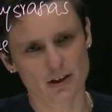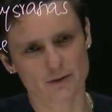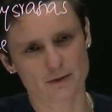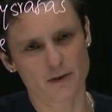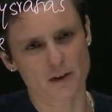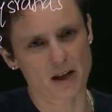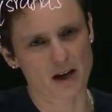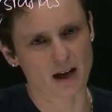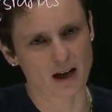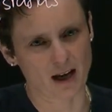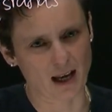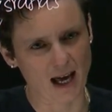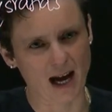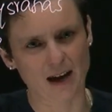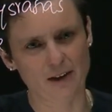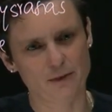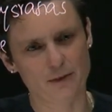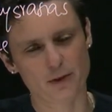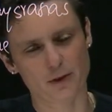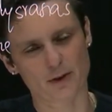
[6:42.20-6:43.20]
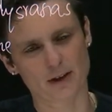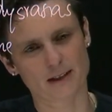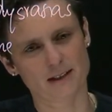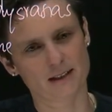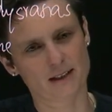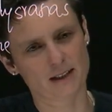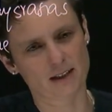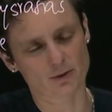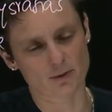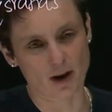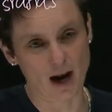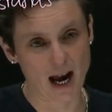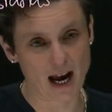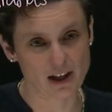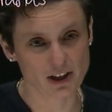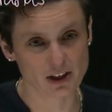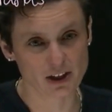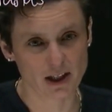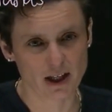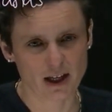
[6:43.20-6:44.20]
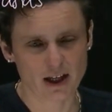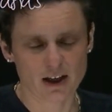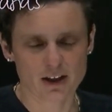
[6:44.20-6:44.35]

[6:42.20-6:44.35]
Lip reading: for a life-threatening rash.